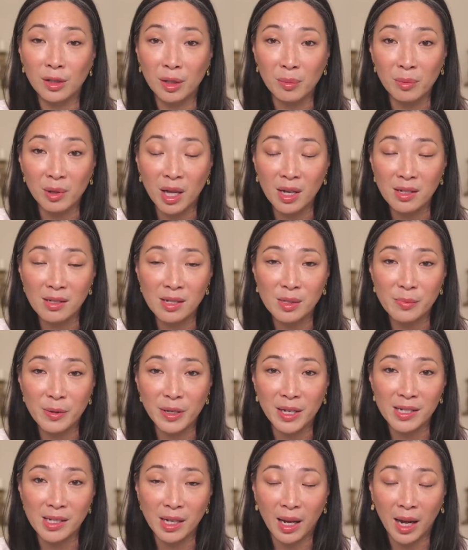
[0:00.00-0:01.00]
lip glosses
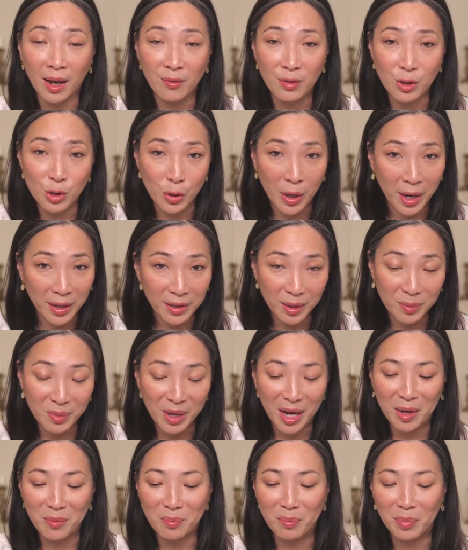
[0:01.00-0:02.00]
because I haven't tried them
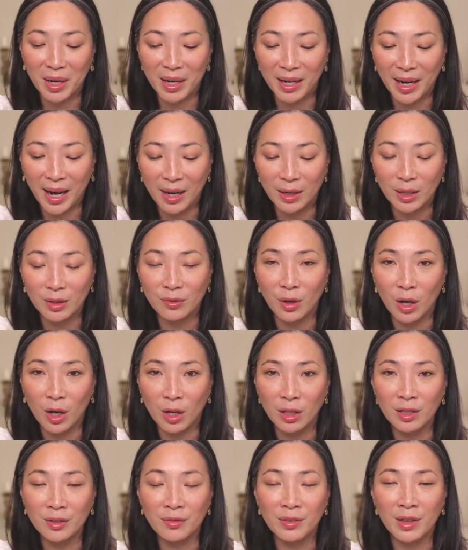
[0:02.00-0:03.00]
yet, but out of
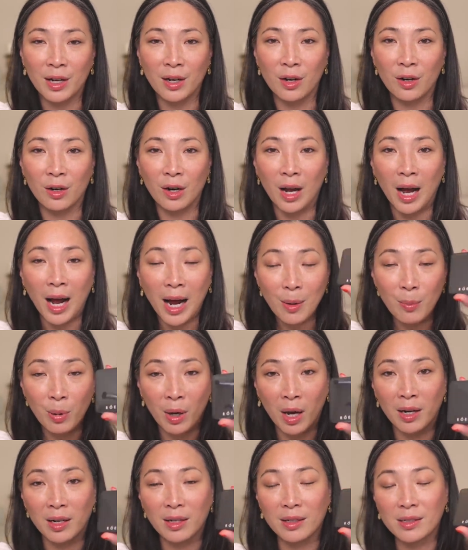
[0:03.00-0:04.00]
all of their eye
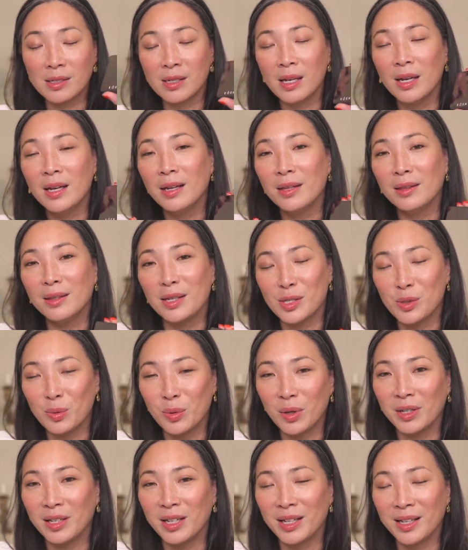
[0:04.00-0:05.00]
products, this
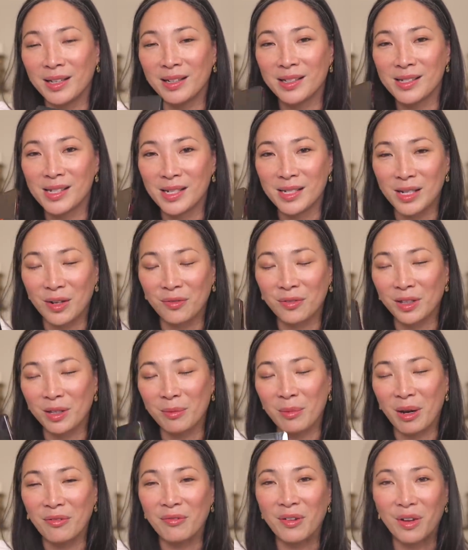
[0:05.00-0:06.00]
one is definitely
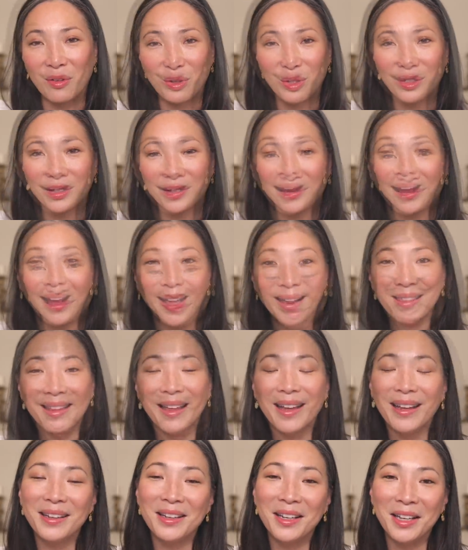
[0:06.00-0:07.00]
my favorite. And
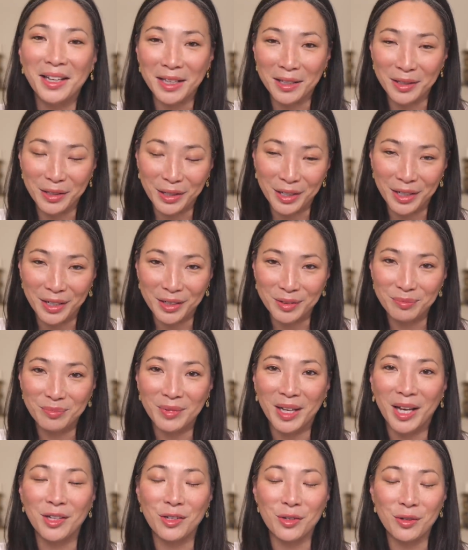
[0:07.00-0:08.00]
then Ilia,
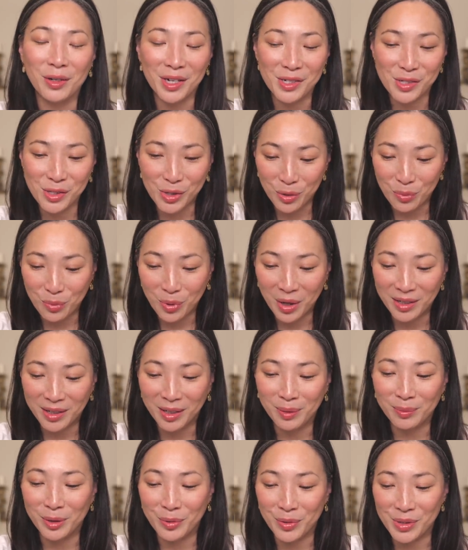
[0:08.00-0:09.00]
and you guys know what
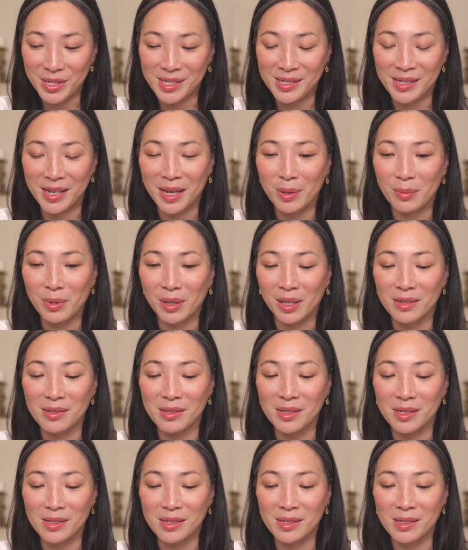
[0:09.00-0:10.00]
I'm going to say because
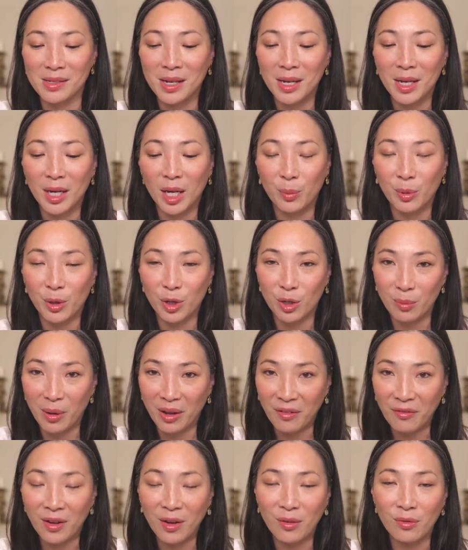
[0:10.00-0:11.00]
this appeared in
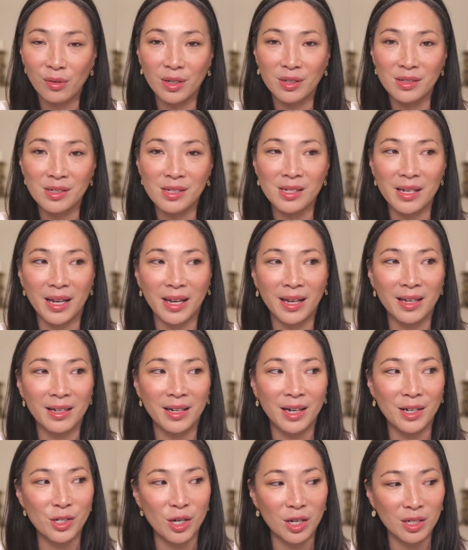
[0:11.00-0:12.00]
my favorites and
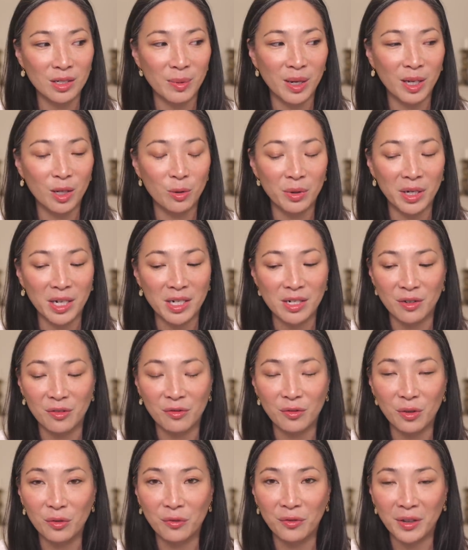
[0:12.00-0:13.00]
I talked about it when I did a
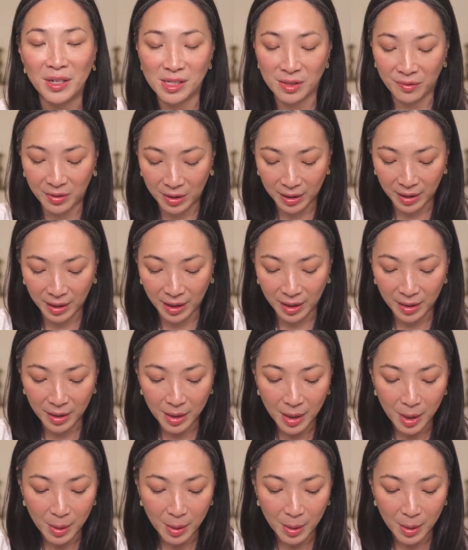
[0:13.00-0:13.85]
full face of Ilia,